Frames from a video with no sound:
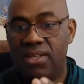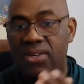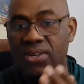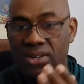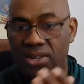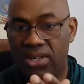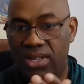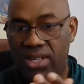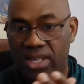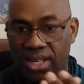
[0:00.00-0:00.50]

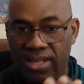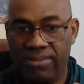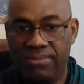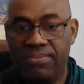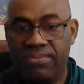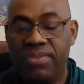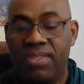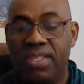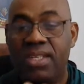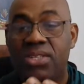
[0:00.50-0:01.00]
Okay,
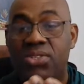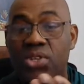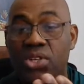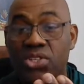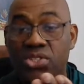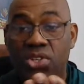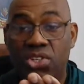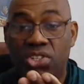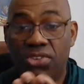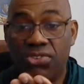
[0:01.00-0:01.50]
so it's
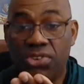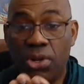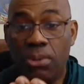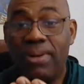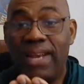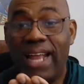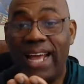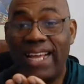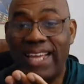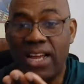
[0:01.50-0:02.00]
going to develop
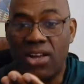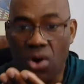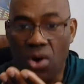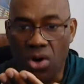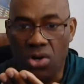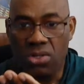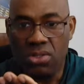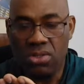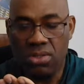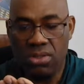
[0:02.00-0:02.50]
like a
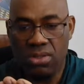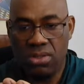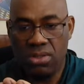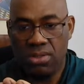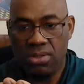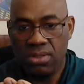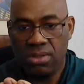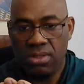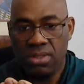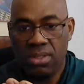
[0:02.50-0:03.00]
corn
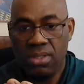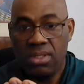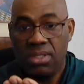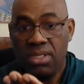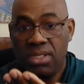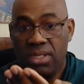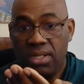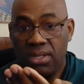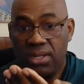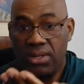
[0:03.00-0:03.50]

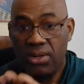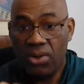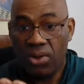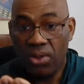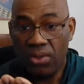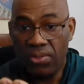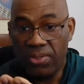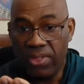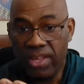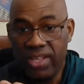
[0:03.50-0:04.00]

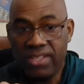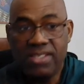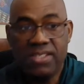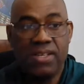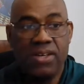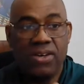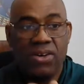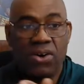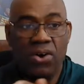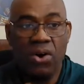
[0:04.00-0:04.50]
on this,
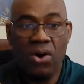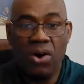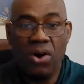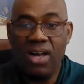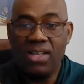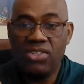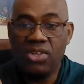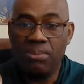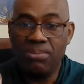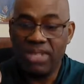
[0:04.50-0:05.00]
or
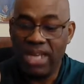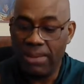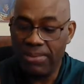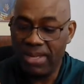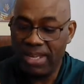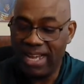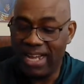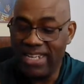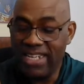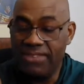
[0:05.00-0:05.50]
sometimes it
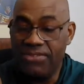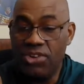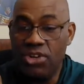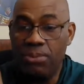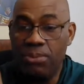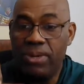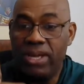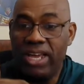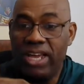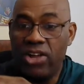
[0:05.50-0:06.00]
can
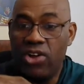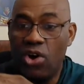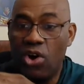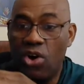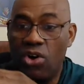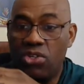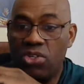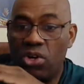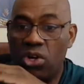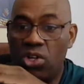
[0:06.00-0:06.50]
develop a
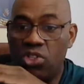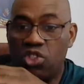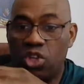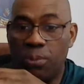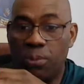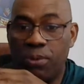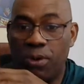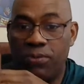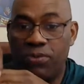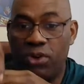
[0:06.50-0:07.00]
corn on
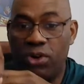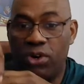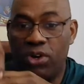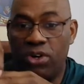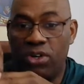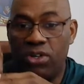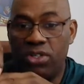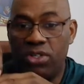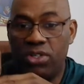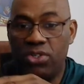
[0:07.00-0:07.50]
top of
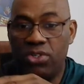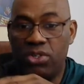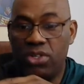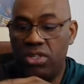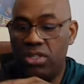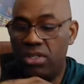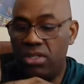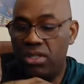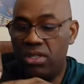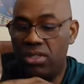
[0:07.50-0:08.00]
your,
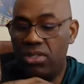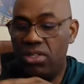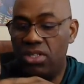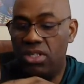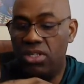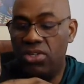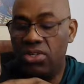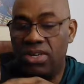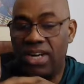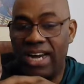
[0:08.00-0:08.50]

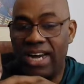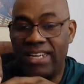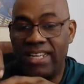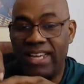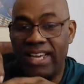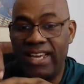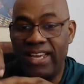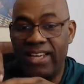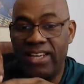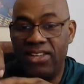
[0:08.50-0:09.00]
at
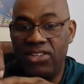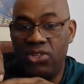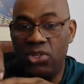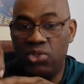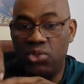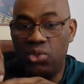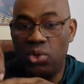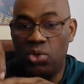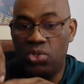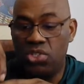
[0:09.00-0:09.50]
the in your
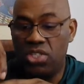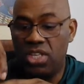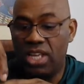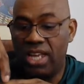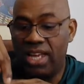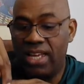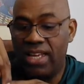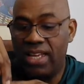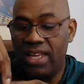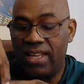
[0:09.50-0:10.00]
toes
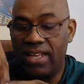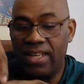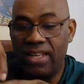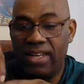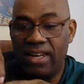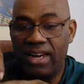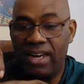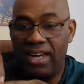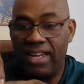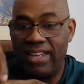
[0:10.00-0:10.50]
here,
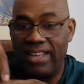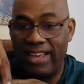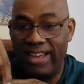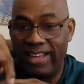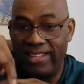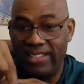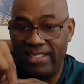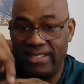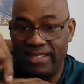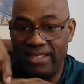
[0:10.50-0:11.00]
at the
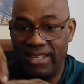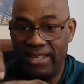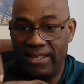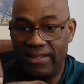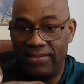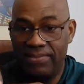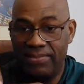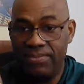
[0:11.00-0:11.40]
edges here.